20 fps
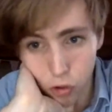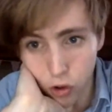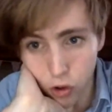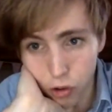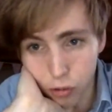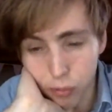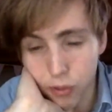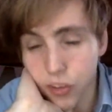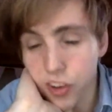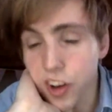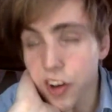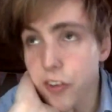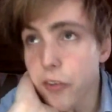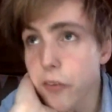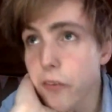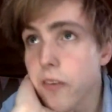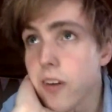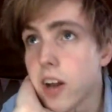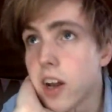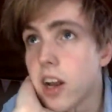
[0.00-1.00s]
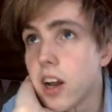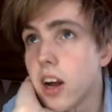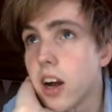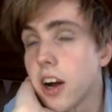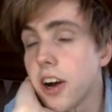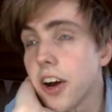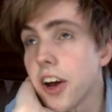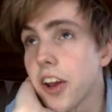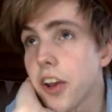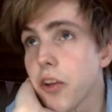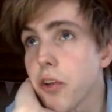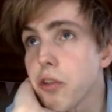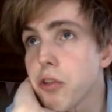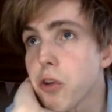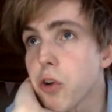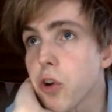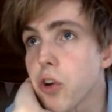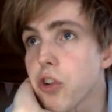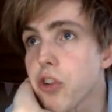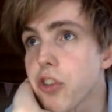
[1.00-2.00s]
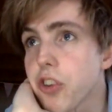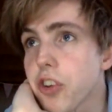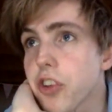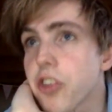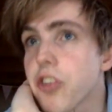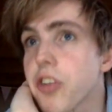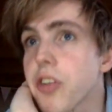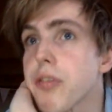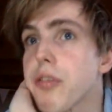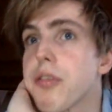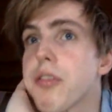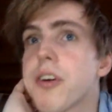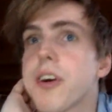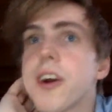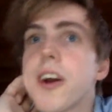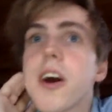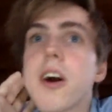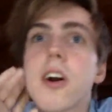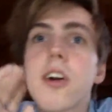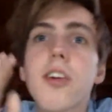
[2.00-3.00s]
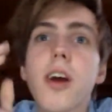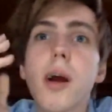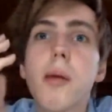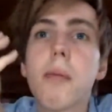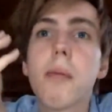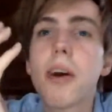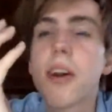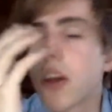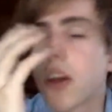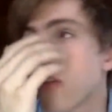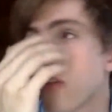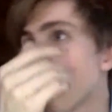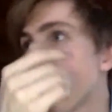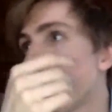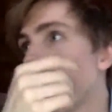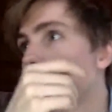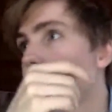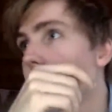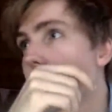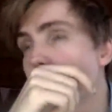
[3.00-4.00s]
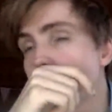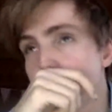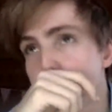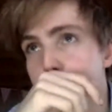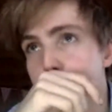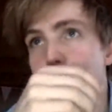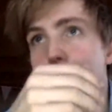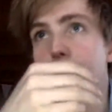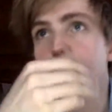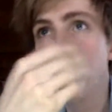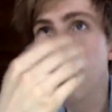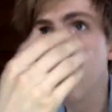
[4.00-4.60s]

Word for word: drops a lot of material. Uh, and then, of course, judges have a very hard time identifying it.